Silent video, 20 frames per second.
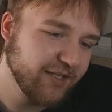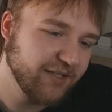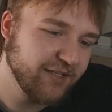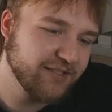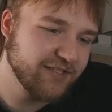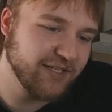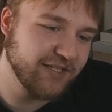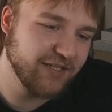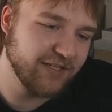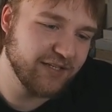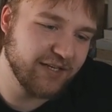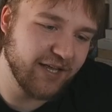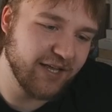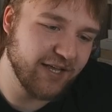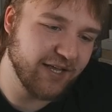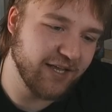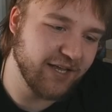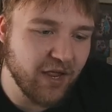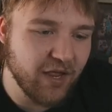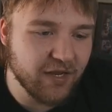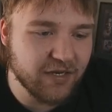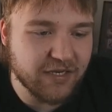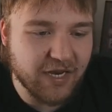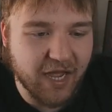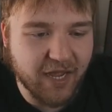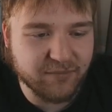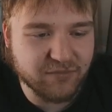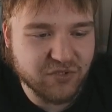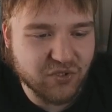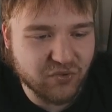Let's get into the deck.
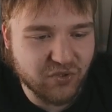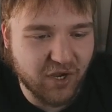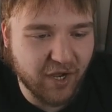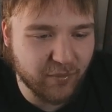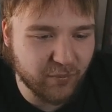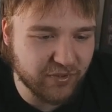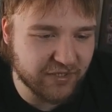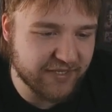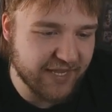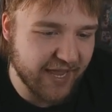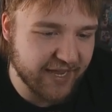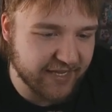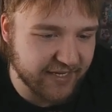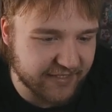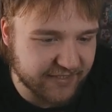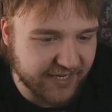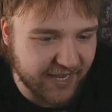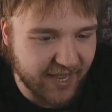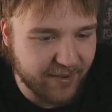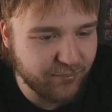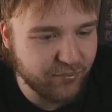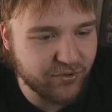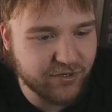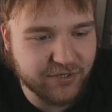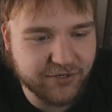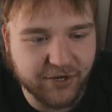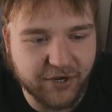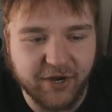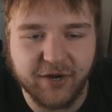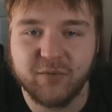Times 2 Dawn when attacking, tap
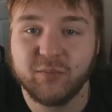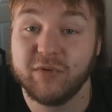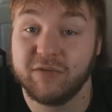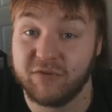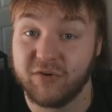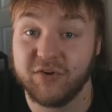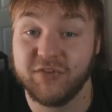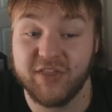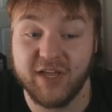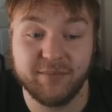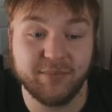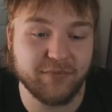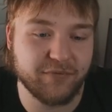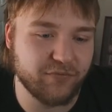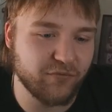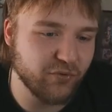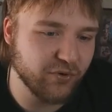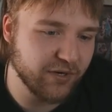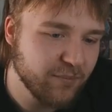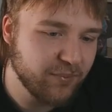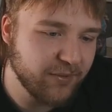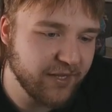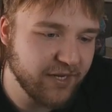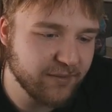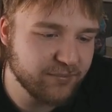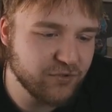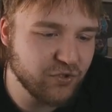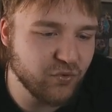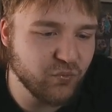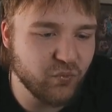1 Dawn, we've heard that before. Play
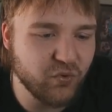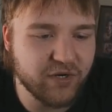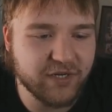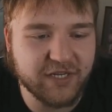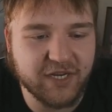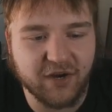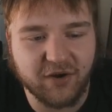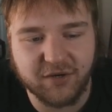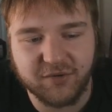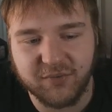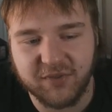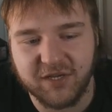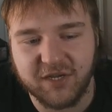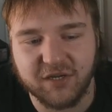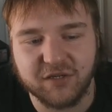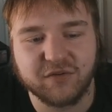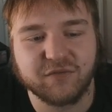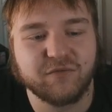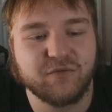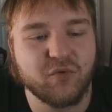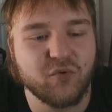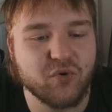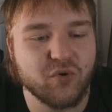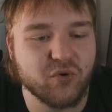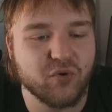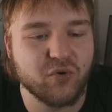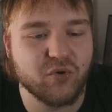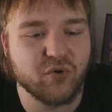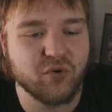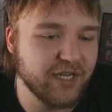up to 1 character, they cost 4
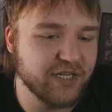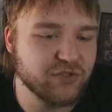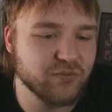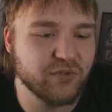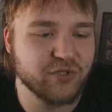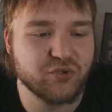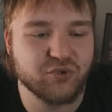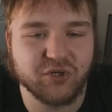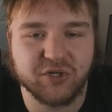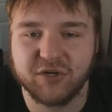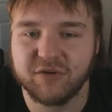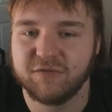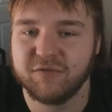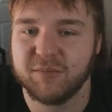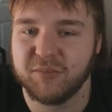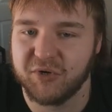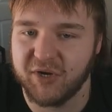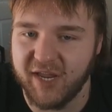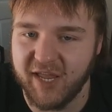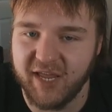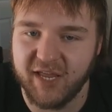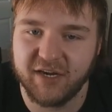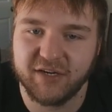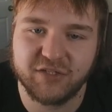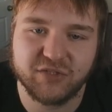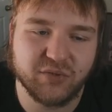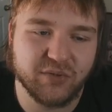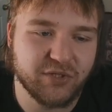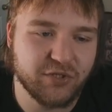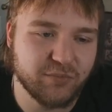or less with trigger from your
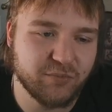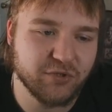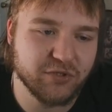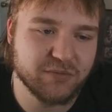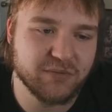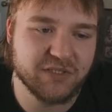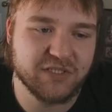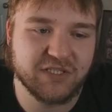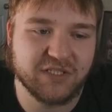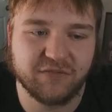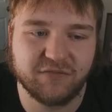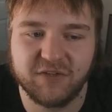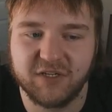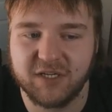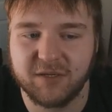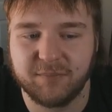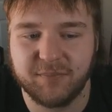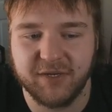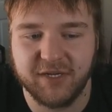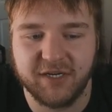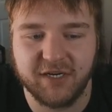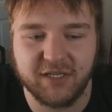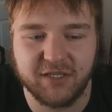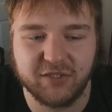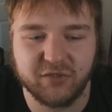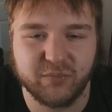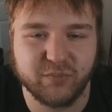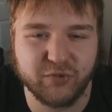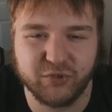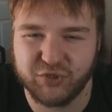hand. So a little more specific, but a
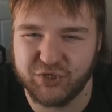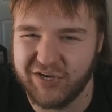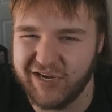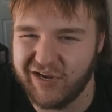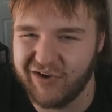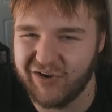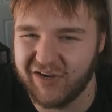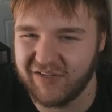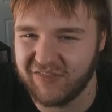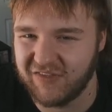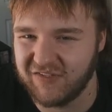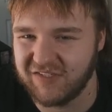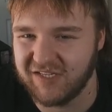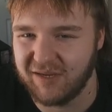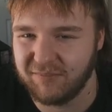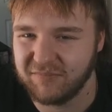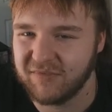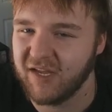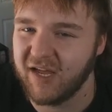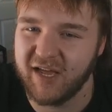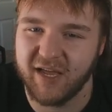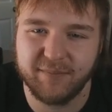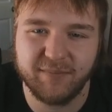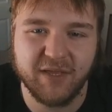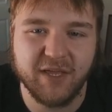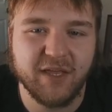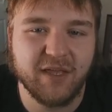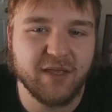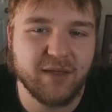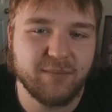little more generic at the same time.